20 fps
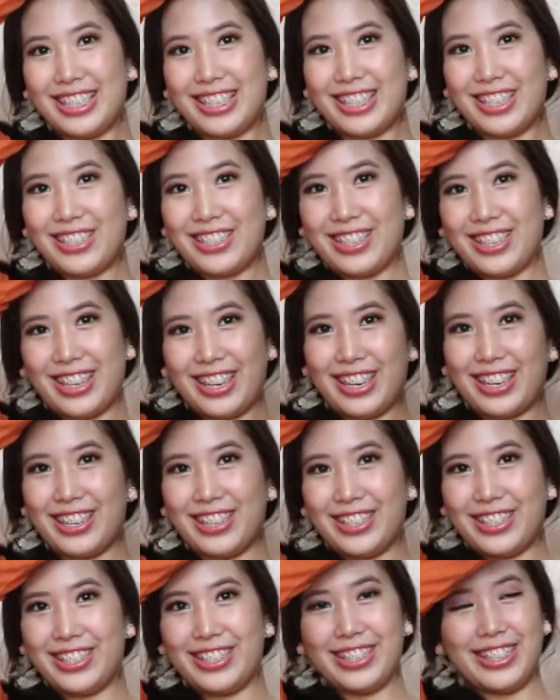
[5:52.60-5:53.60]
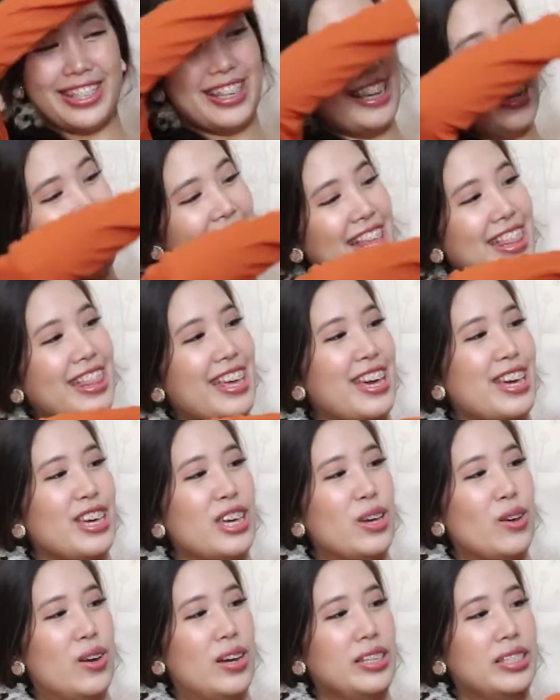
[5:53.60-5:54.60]
So cute.
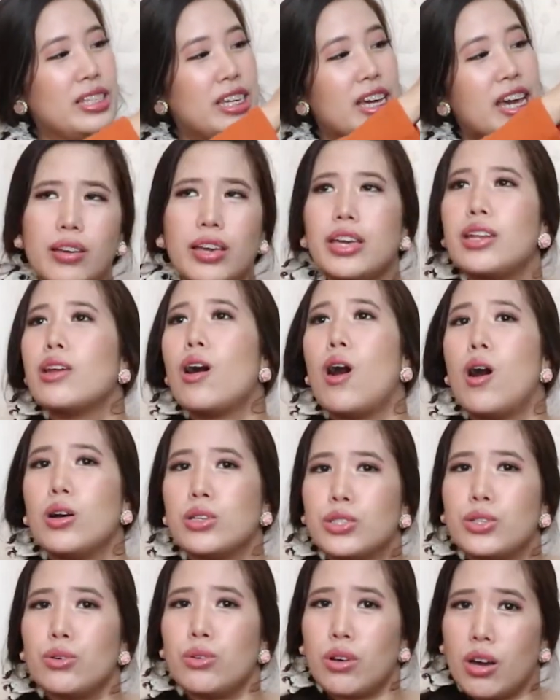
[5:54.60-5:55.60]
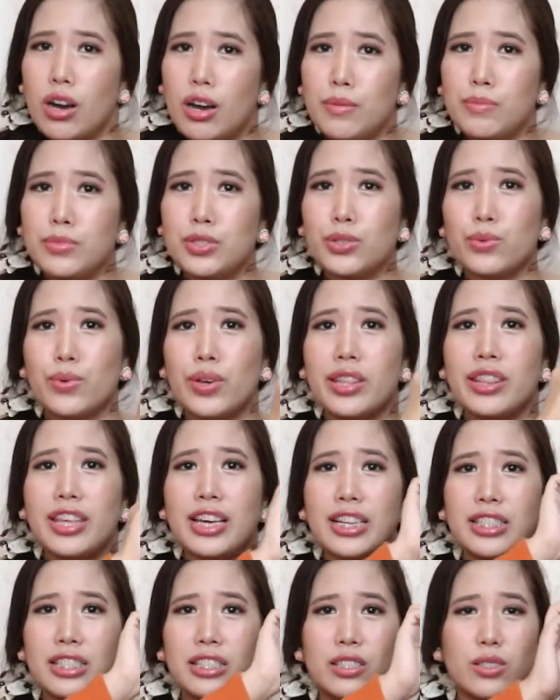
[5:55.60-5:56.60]
Thank you, Auntie. It also comes with
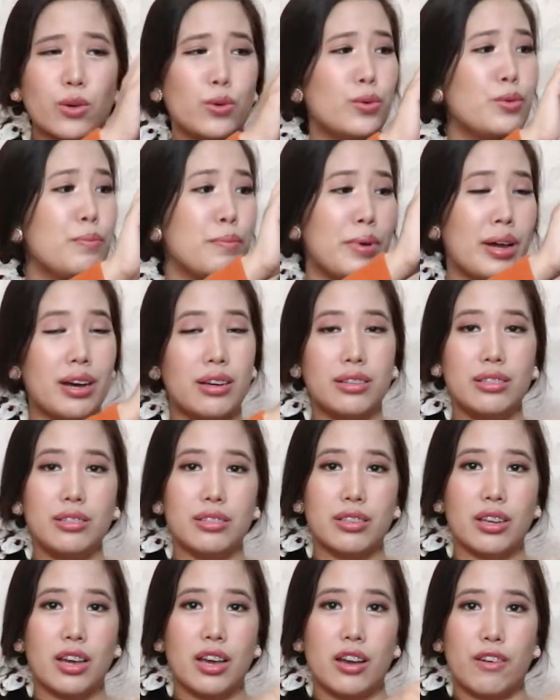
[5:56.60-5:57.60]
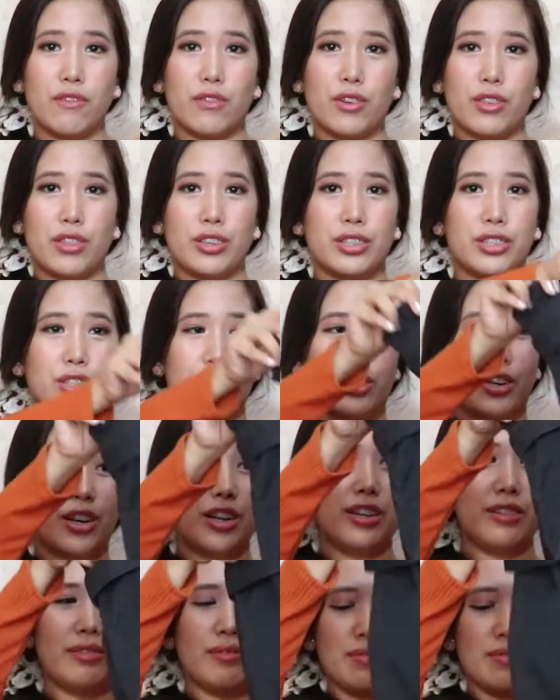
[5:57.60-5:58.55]
its own belt for the skirt.